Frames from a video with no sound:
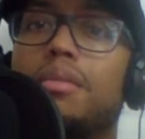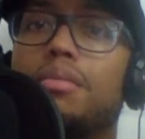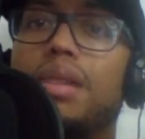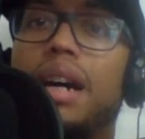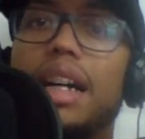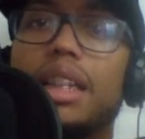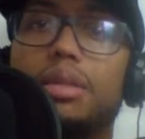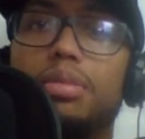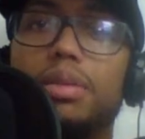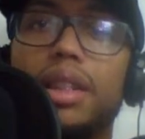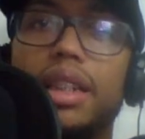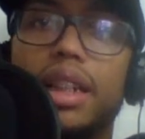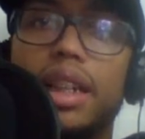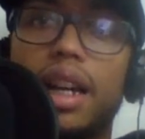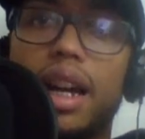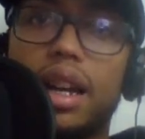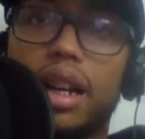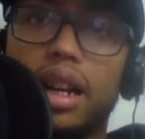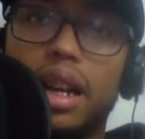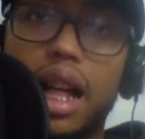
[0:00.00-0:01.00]
possibly
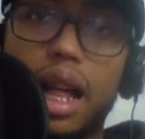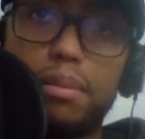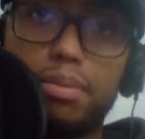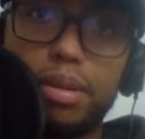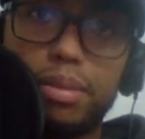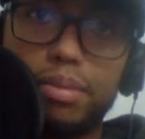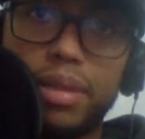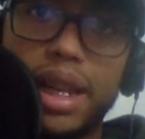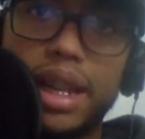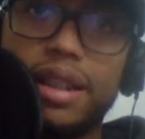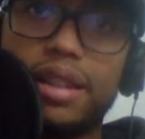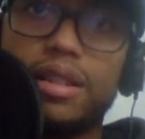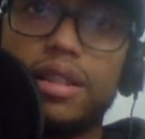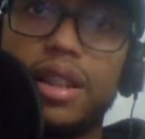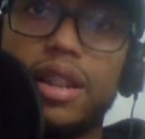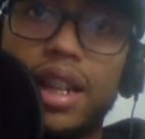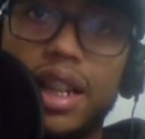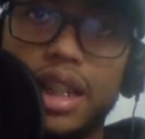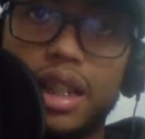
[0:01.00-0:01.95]
complement